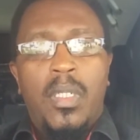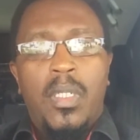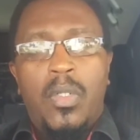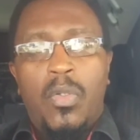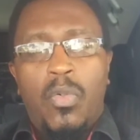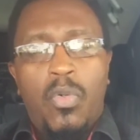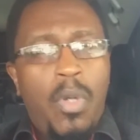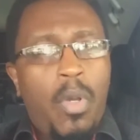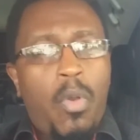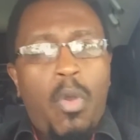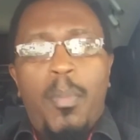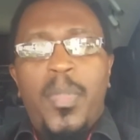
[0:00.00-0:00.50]

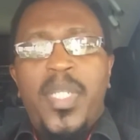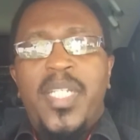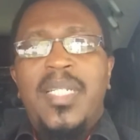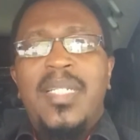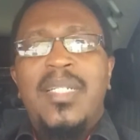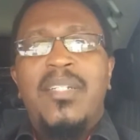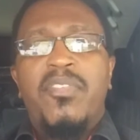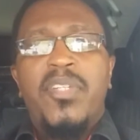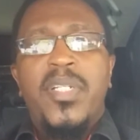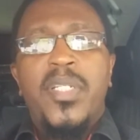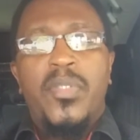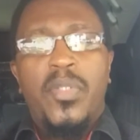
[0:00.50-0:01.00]
who are committing
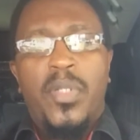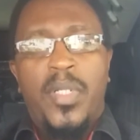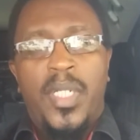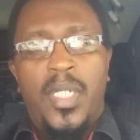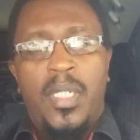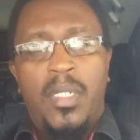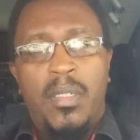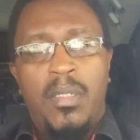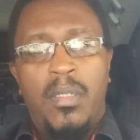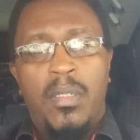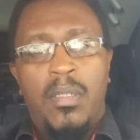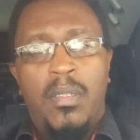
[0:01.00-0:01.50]
treason.
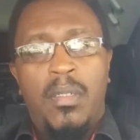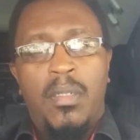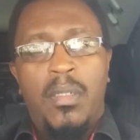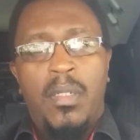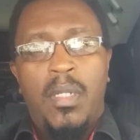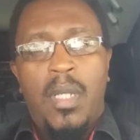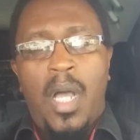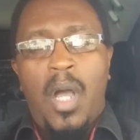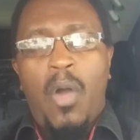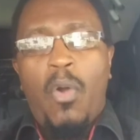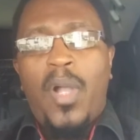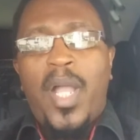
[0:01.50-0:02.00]

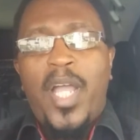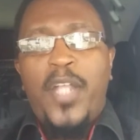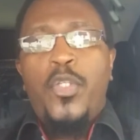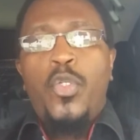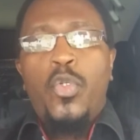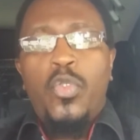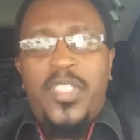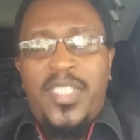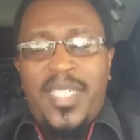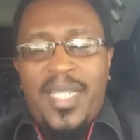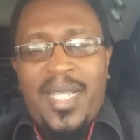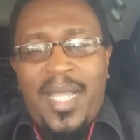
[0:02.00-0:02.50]
How can you
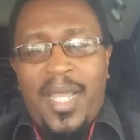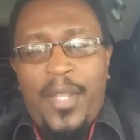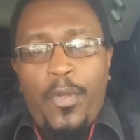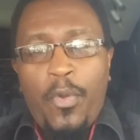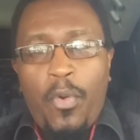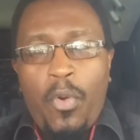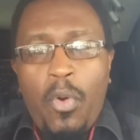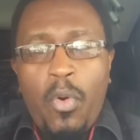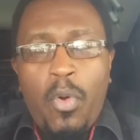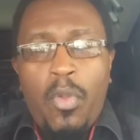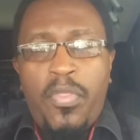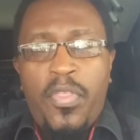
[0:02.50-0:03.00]
take an
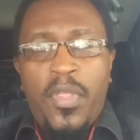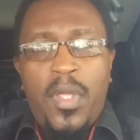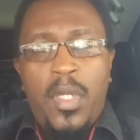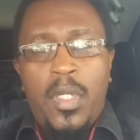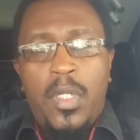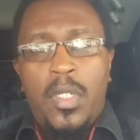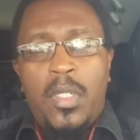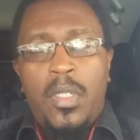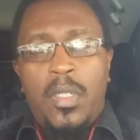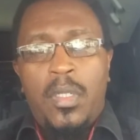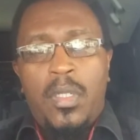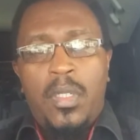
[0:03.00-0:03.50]
oath
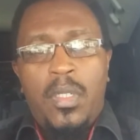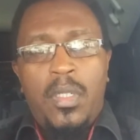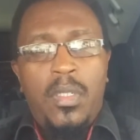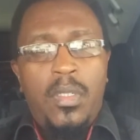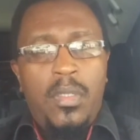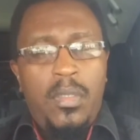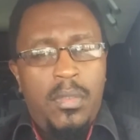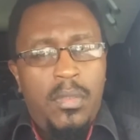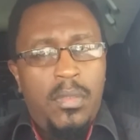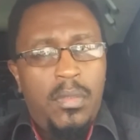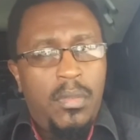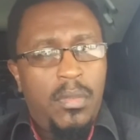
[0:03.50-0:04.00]

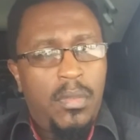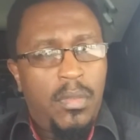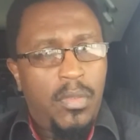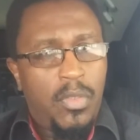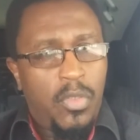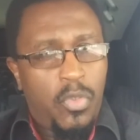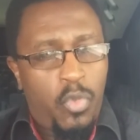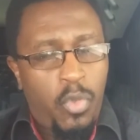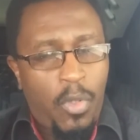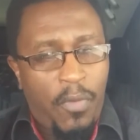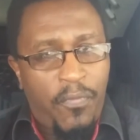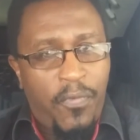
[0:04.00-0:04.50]

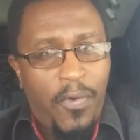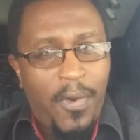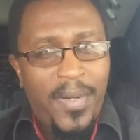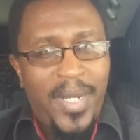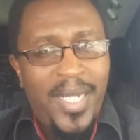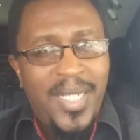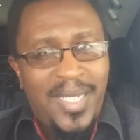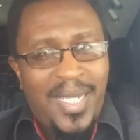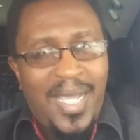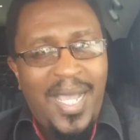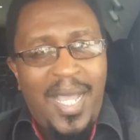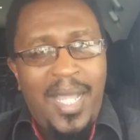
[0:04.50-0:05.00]
to a
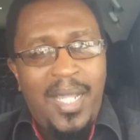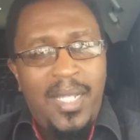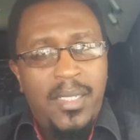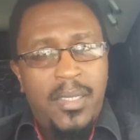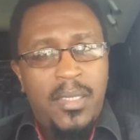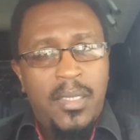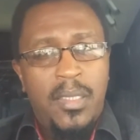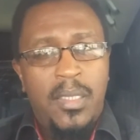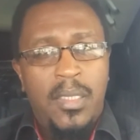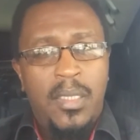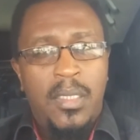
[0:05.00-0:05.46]
foreign cult